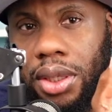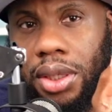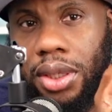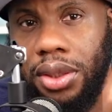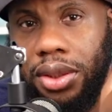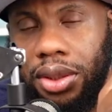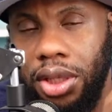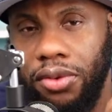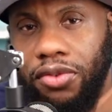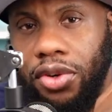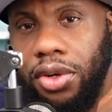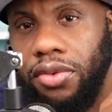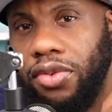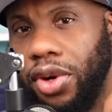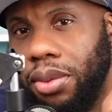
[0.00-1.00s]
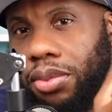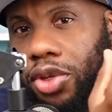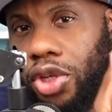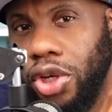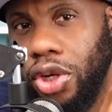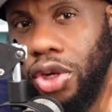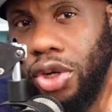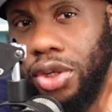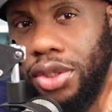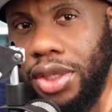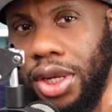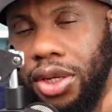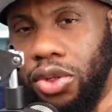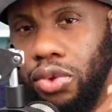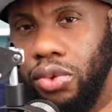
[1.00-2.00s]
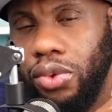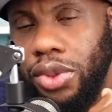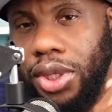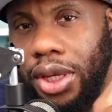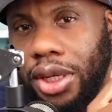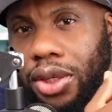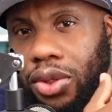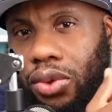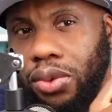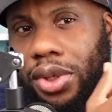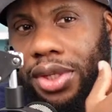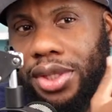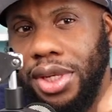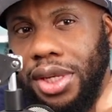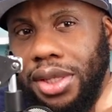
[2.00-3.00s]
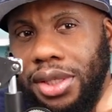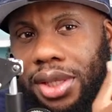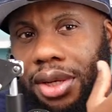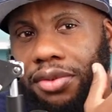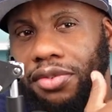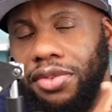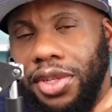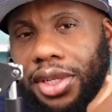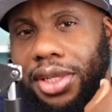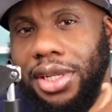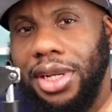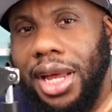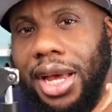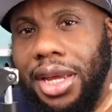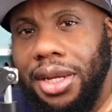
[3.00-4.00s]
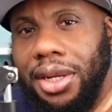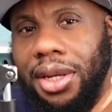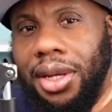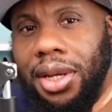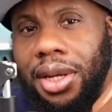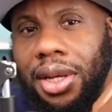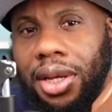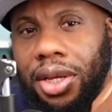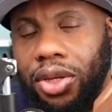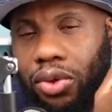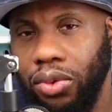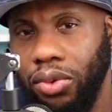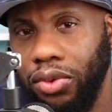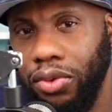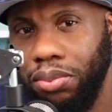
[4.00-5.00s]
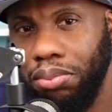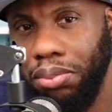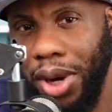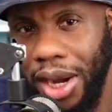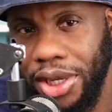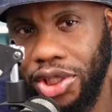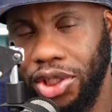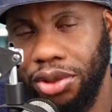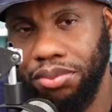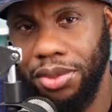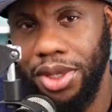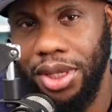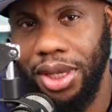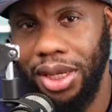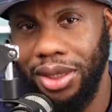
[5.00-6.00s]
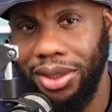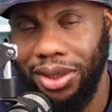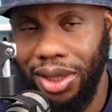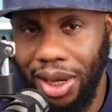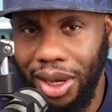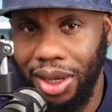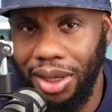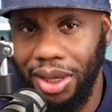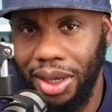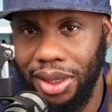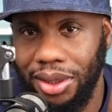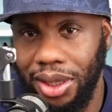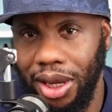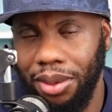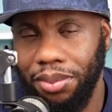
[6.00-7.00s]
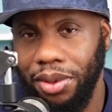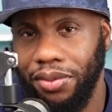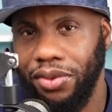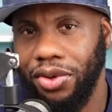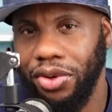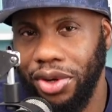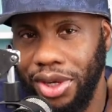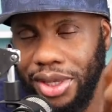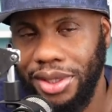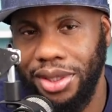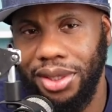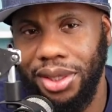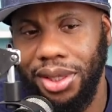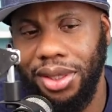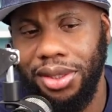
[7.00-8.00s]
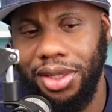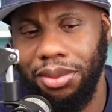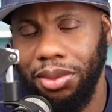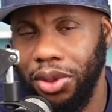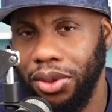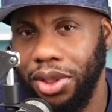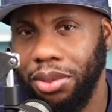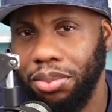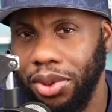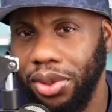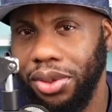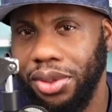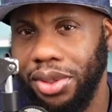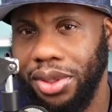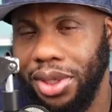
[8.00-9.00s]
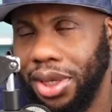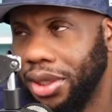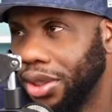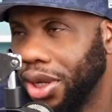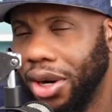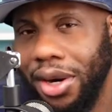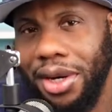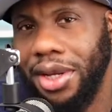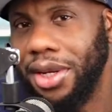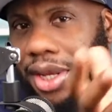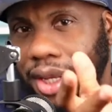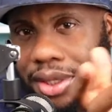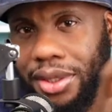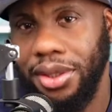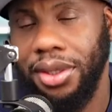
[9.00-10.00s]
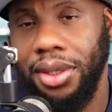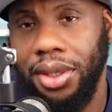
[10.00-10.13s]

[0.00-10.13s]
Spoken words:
is different from yours and you take it to a sense of feeling like you want to bash me and talk all type of crazy things about a person, then you're an idiot.